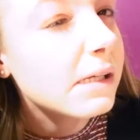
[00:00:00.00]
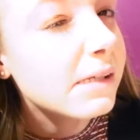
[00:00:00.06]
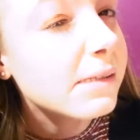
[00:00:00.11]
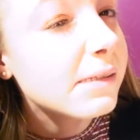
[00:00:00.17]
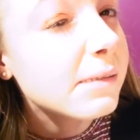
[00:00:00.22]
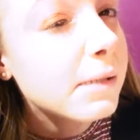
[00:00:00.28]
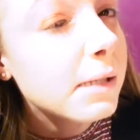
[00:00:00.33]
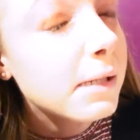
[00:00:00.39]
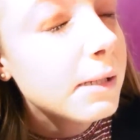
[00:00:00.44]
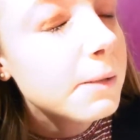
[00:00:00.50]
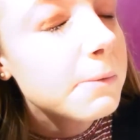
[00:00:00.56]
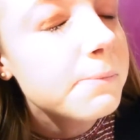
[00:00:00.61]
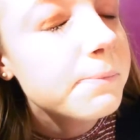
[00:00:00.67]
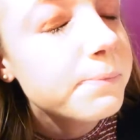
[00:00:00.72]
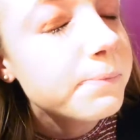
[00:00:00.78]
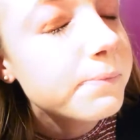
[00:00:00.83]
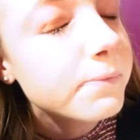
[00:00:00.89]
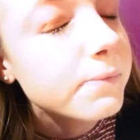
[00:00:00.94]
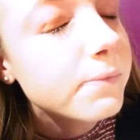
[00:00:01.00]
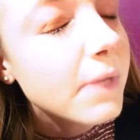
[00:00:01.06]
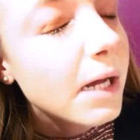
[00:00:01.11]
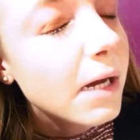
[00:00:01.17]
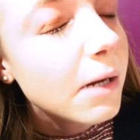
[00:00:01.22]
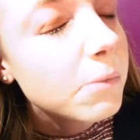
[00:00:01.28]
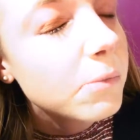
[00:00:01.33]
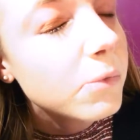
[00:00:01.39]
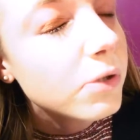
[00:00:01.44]
can see
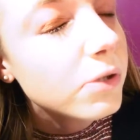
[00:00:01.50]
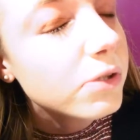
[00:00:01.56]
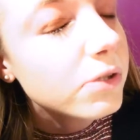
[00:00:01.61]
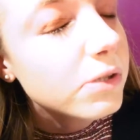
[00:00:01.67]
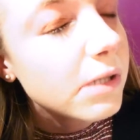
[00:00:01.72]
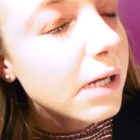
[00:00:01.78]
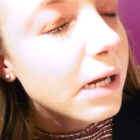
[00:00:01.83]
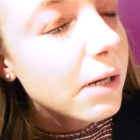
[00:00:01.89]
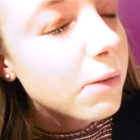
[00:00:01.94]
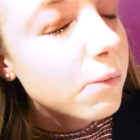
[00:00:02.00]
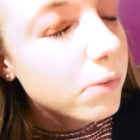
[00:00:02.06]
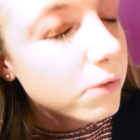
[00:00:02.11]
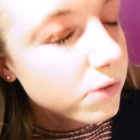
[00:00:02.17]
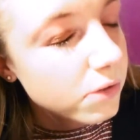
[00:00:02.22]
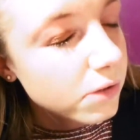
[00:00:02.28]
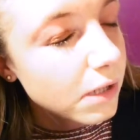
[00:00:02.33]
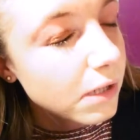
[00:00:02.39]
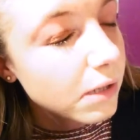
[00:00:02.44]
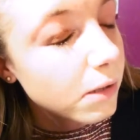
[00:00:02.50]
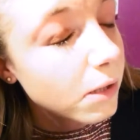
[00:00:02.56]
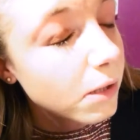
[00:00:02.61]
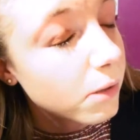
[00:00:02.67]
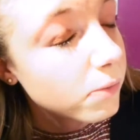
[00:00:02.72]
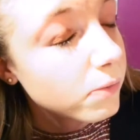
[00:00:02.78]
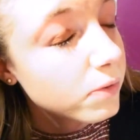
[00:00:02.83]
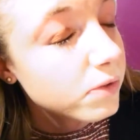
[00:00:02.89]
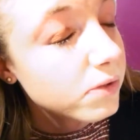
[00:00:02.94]
how much that one
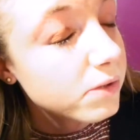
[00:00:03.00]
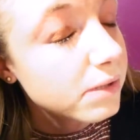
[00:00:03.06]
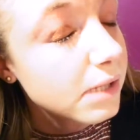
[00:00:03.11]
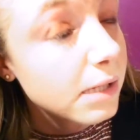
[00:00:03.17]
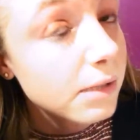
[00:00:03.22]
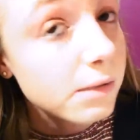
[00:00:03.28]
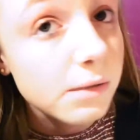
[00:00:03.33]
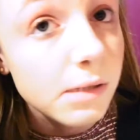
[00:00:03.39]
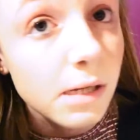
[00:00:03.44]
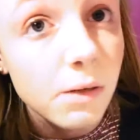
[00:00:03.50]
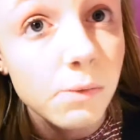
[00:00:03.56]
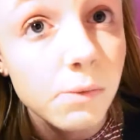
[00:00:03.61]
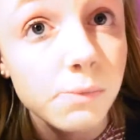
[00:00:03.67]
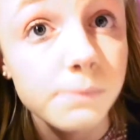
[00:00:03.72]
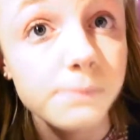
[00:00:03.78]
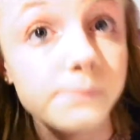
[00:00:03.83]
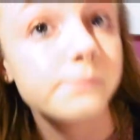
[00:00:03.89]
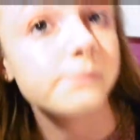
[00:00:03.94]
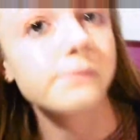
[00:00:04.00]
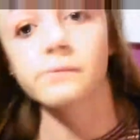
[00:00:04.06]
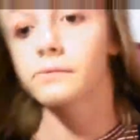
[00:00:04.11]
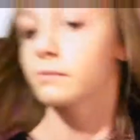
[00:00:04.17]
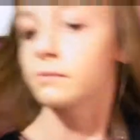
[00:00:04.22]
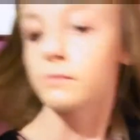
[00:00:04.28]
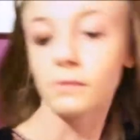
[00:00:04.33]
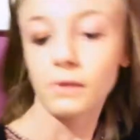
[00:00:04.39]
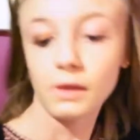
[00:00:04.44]
alone just stands out.
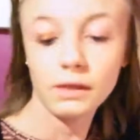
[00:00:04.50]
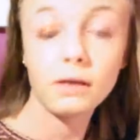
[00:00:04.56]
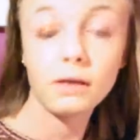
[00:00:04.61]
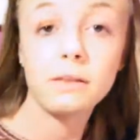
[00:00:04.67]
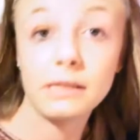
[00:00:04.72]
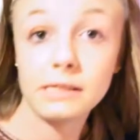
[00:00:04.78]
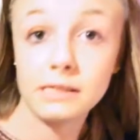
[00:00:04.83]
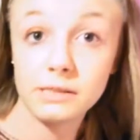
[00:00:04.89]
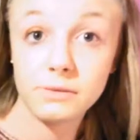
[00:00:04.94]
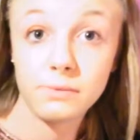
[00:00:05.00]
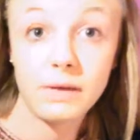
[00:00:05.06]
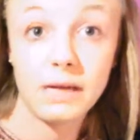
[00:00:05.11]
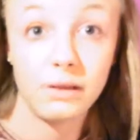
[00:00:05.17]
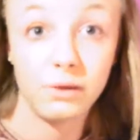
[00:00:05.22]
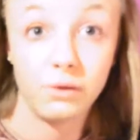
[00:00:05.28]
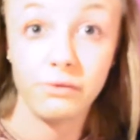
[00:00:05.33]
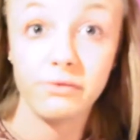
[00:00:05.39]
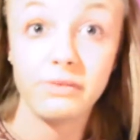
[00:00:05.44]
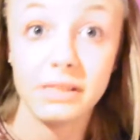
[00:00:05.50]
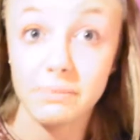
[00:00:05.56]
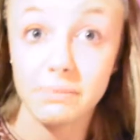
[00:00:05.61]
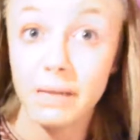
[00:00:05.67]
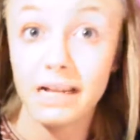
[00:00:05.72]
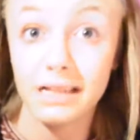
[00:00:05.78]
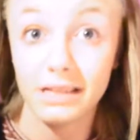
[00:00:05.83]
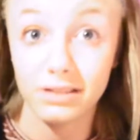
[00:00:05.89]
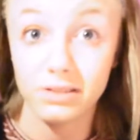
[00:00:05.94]
This is why I love this
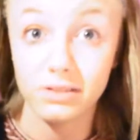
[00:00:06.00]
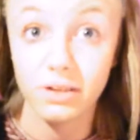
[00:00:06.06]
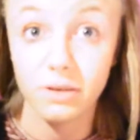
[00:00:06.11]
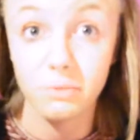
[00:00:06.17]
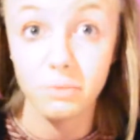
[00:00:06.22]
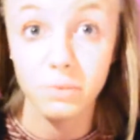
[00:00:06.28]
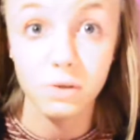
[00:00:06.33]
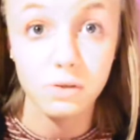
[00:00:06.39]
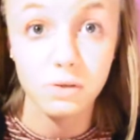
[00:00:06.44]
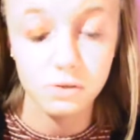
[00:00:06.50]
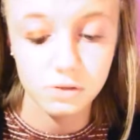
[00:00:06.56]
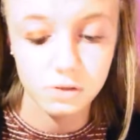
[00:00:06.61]
palette so much.